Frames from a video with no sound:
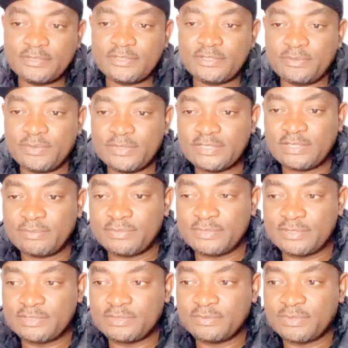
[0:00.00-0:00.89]
so what's up,
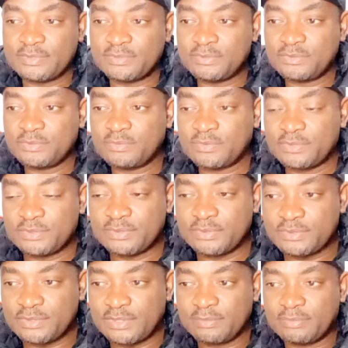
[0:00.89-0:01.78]
Mrs. Want to know what's
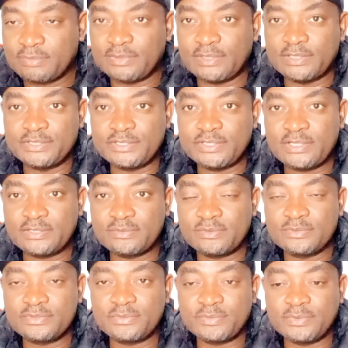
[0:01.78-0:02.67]
going to happen. Nigeria's
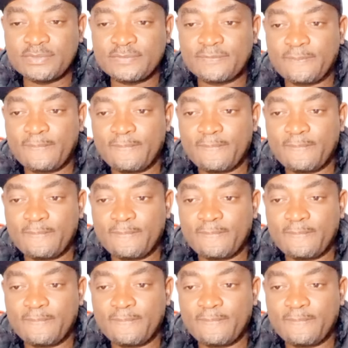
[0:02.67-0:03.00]
going to win.